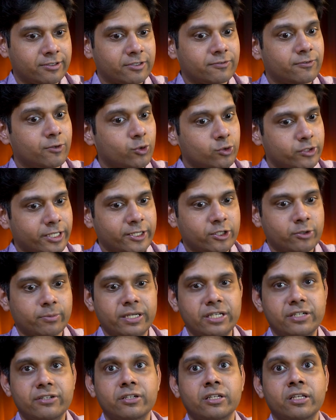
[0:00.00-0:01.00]
is flow
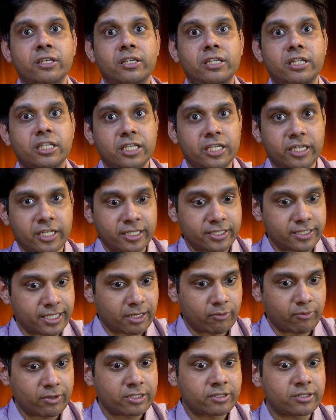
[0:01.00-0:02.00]
cytometry, DNA
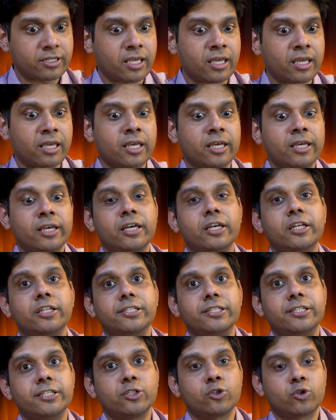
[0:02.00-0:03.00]
sequencing,
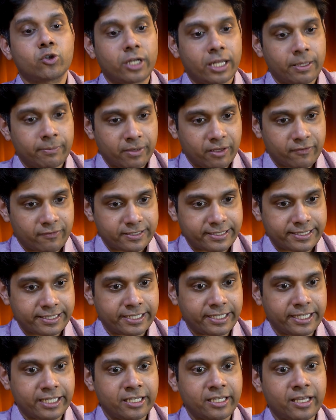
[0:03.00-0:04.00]
genotyping
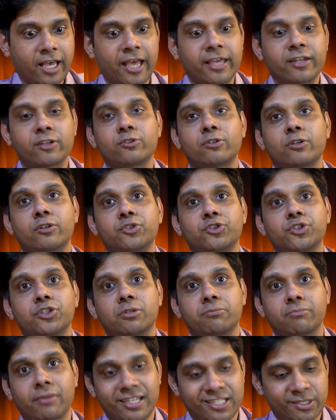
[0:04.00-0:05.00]
facility, high
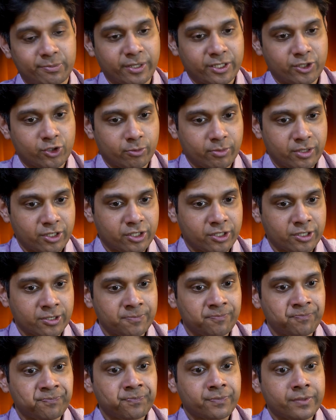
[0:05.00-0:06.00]
resolution mass spectrometer,
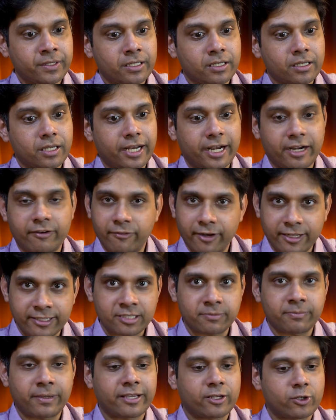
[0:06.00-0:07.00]

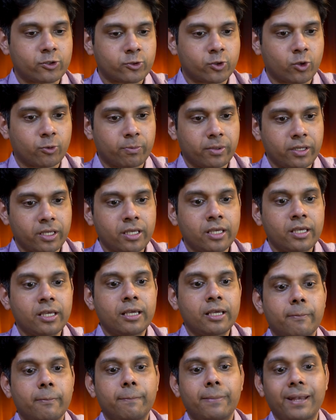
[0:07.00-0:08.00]
advanced microscopy,
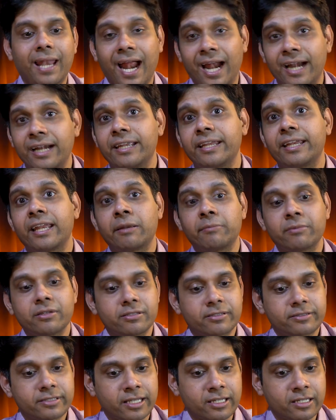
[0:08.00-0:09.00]
plant and animal
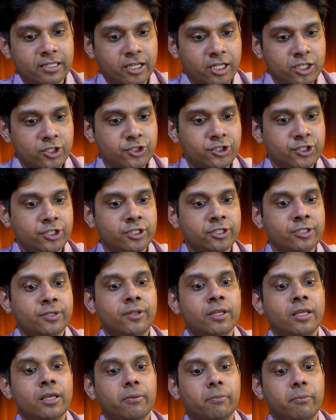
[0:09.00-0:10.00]
cell culture,
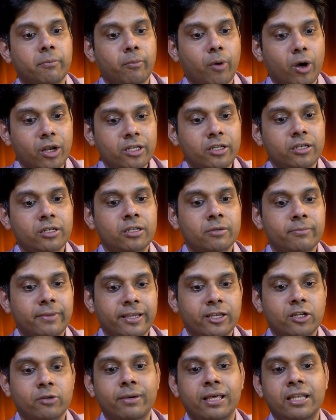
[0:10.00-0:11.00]
molecular
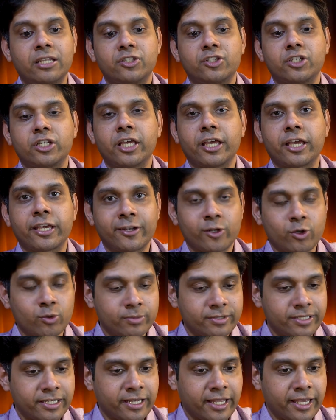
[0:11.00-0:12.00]
microbiology,
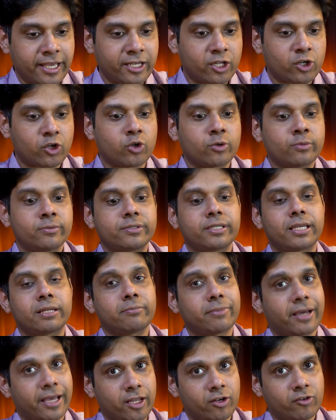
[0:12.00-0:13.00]
aerobes and anaerobes,
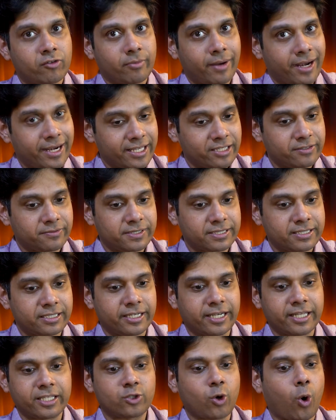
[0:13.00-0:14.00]
and bioinformatics
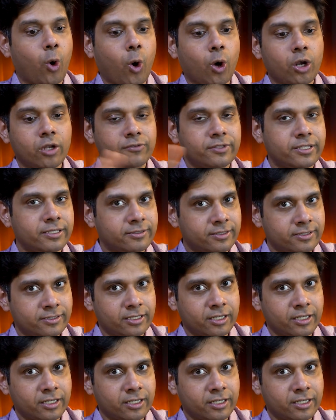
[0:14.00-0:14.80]
facility. So all of this is